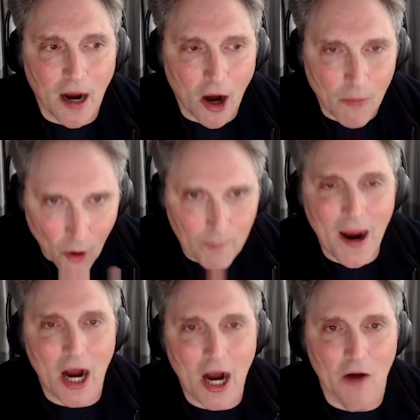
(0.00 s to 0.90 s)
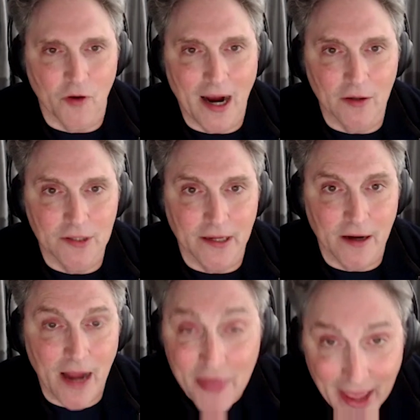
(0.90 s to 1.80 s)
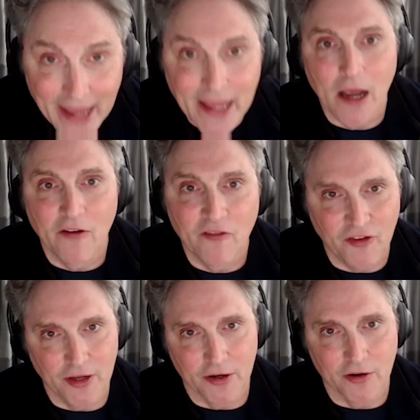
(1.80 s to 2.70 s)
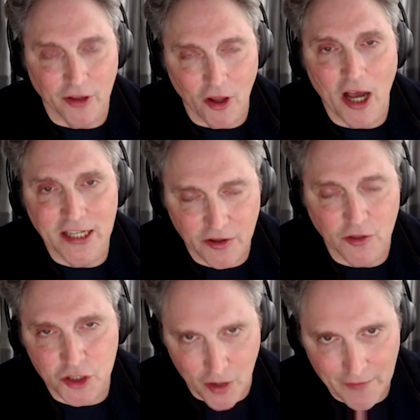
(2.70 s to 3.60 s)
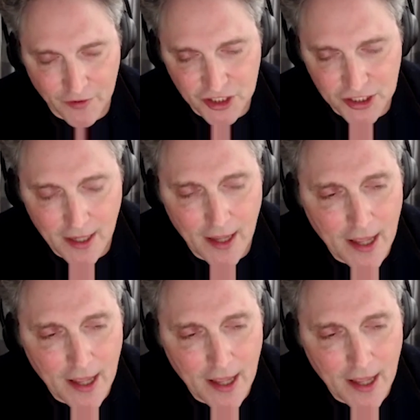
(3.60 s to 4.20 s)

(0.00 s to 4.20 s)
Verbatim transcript: are more powerful out there, and they fear the loss of those drivers.